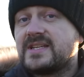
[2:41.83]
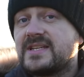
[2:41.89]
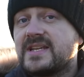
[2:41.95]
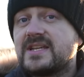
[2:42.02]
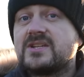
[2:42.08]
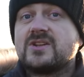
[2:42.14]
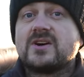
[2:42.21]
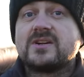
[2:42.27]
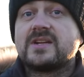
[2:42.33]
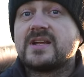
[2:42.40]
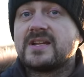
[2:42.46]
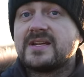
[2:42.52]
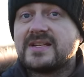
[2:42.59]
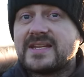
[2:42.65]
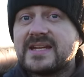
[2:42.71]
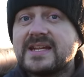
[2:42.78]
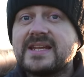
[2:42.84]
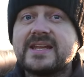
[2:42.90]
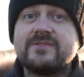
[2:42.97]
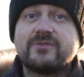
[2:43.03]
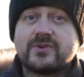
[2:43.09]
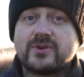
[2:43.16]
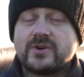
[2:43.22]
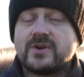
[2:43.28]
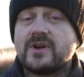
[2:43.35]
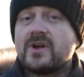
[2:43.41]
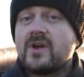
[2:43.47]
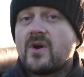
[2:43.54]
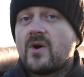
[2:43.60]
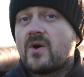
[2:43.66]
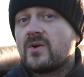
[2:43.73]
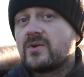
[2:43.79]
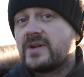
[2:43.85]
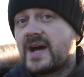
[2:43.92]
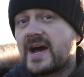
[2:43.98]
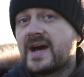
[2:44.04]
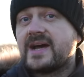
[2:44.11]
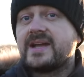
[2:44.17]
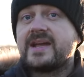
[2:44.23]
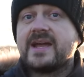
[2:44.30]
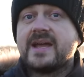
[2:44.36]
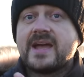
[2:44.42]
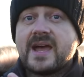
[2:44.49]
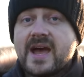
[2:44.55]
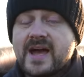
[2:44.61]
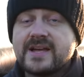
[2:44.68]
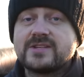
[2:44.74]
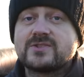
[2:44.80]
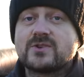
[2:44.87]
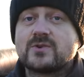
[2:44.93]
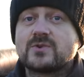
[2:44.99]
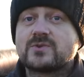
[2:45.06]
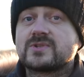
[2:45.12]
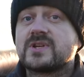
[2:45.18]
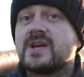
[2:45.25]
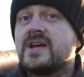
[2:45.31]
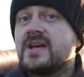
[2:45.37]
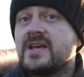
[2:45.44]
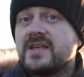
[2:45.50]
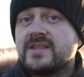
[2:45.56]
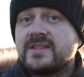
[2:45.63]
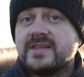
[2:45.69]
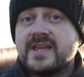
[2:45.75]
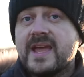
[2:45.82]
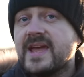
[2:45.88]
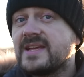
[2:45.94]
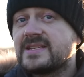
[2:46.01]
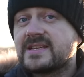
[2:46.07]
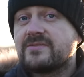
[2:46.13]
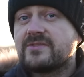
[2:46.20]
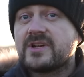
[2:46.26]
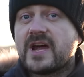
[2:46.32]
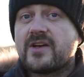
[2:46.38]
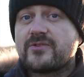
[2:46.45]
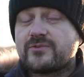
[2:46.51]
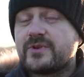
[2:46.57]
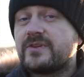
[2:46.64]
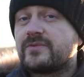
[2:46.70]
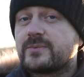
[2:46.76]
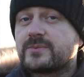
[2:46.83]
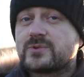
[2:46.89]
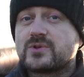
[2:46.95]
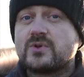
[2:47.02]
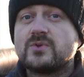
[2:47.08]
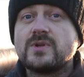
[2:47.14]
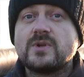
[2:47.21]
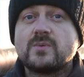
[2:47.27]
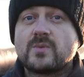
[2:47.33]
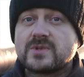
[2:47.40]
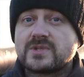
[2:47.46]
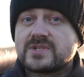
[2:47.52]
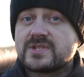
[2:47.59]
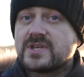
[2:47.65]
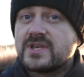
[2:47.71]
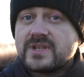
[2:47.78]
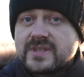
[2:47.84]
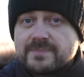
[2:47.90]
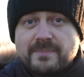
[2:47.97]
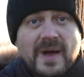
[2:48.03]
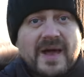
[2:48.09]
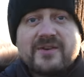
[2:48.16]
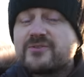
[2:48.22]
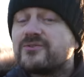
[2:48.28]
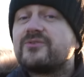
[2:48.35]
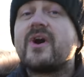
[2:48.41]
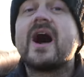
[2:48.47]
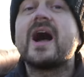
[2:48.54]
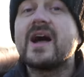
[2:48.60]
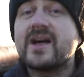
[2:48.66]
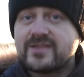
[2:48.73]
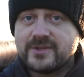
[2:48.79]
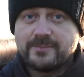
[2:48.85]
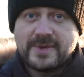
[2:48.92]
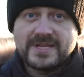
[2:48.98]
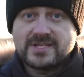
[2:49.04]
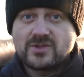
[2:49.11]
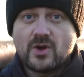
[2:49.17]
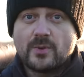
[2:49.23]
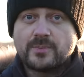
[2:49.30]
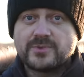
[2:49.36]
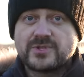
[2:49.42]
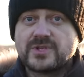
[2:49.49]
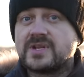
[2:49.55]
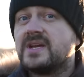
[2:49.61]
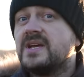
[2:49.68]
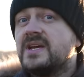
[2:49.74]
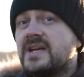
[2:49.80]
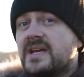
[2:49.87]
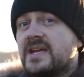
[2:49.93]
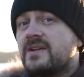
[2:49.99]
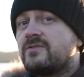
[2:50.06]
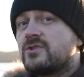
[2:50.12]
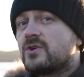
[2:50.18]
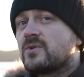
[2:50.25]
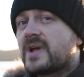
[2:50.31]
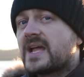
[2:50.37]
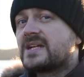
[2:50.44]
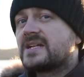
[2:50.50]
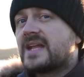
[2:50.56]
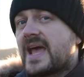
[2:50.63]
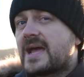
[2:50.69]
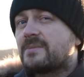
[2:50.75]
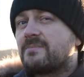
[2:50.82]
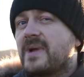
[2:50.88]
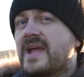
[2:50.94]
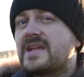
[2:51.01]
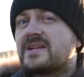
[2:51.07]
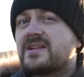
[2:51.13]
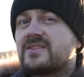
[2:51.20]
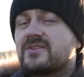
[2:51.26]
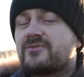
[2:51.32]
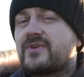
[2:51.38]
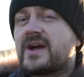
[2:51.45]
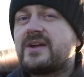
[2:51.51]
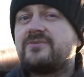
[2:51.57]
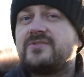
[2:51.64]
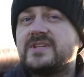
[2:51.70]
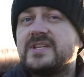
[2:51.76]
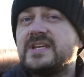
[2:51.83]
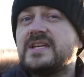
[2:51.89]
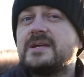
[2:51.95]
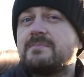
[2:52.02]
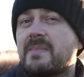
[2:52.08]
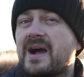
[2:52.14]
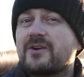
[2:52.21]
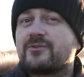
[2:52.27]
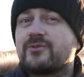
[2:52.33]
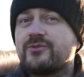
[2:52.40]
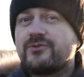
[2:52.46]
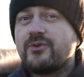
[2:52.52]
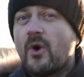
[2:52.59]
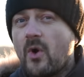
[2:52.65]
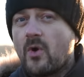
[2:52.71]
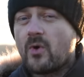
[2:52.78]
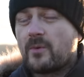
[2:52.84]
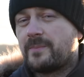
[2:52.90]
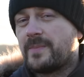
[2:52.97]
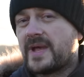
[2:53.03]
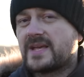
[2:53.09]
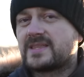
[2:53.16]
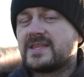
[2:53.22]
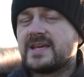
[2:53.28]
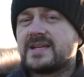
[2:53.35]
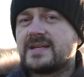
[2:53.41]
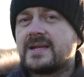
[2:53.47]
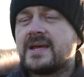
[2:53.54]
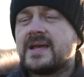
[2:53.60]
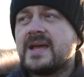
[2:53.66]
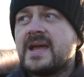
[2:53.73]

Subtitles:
did not deliver on high ISOs. The a7R III from Sony was by far the best option. Even though Canon had made the 5D Mark IV back then,